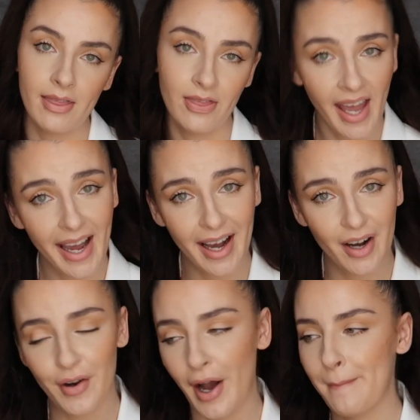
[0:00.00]
And
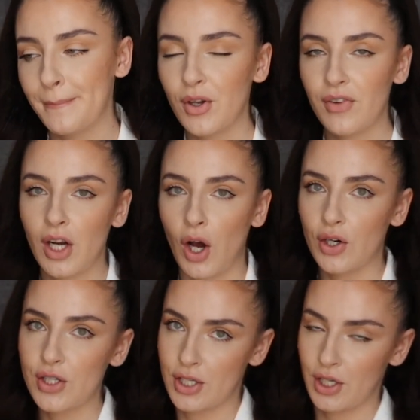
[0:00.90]
now moving
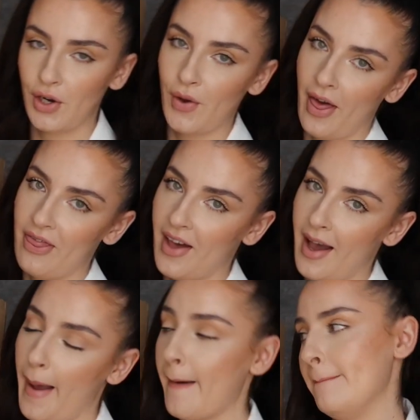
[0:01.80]
on to
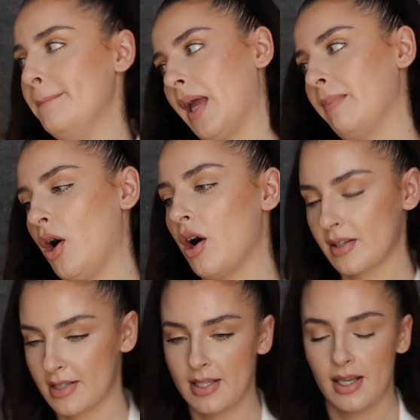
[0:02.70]
the big
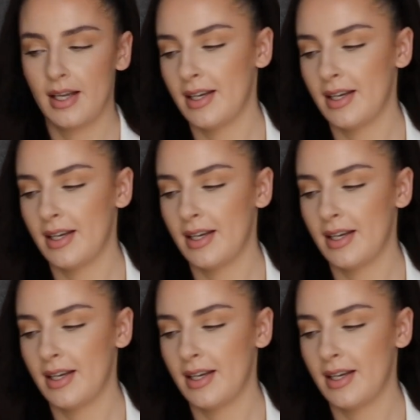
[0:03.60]
box.